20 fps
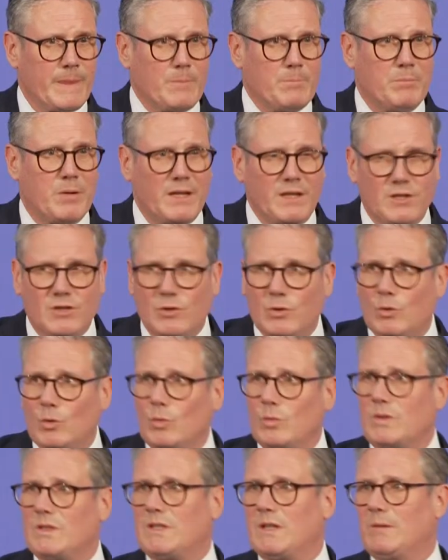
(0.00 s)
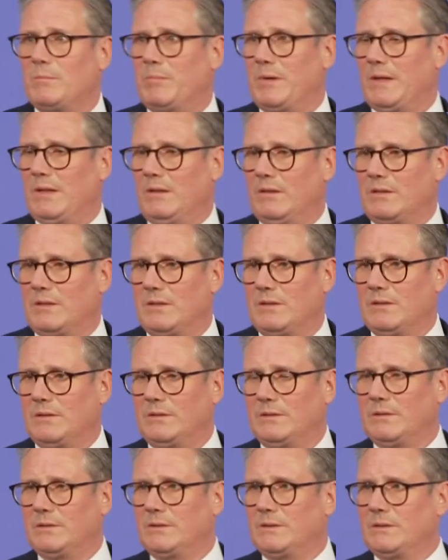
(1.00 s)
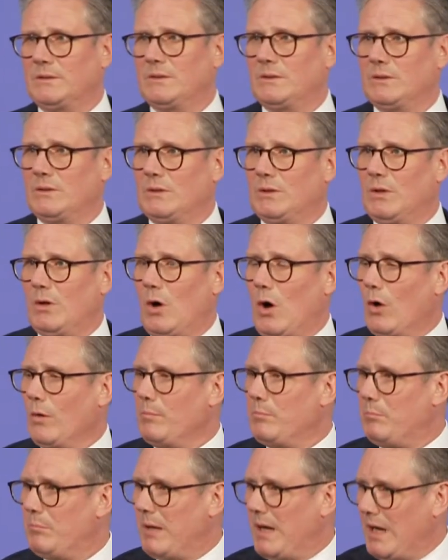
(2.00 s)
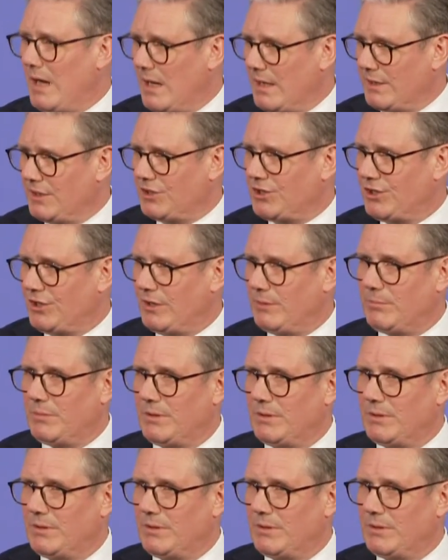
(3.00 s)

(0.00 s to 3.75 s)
But it's also built on partnership.